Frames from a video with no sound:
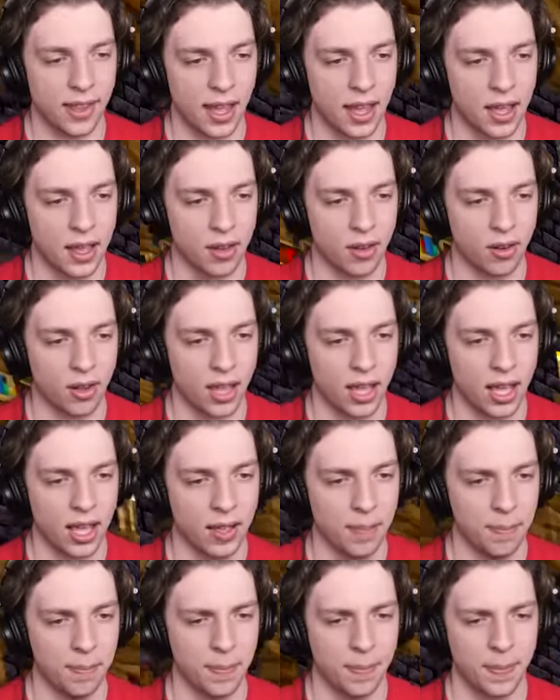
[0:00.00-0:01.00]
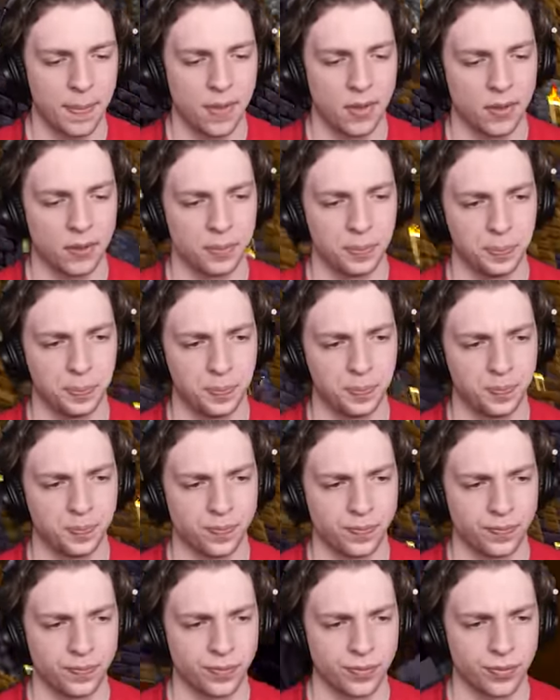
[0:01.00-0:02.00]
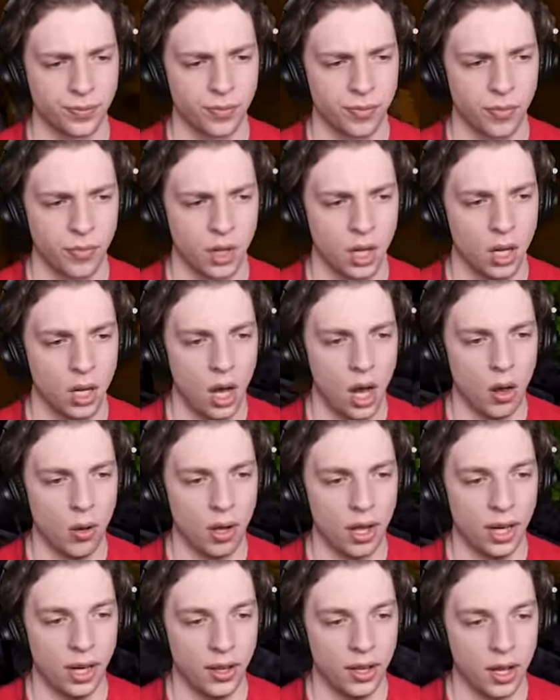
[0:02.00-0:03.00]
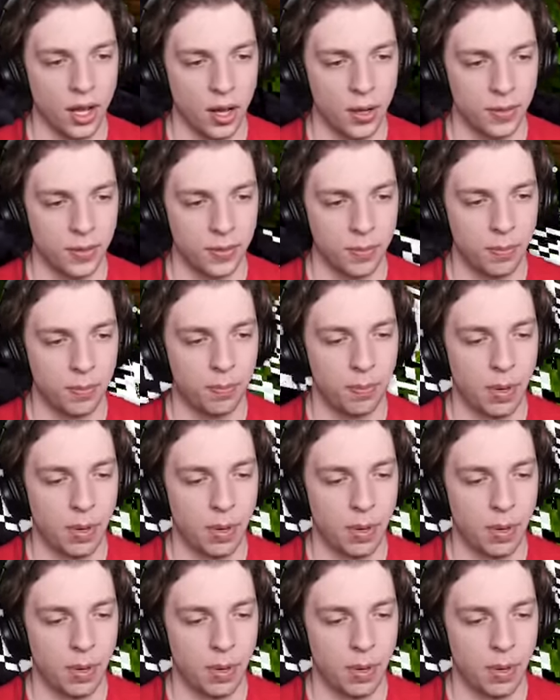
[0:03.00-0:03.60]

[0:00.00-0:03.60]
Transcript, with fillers: there. Okay. Okay, okay, I'm coming. I'm coming. Just wait. Oh, me, another ghost.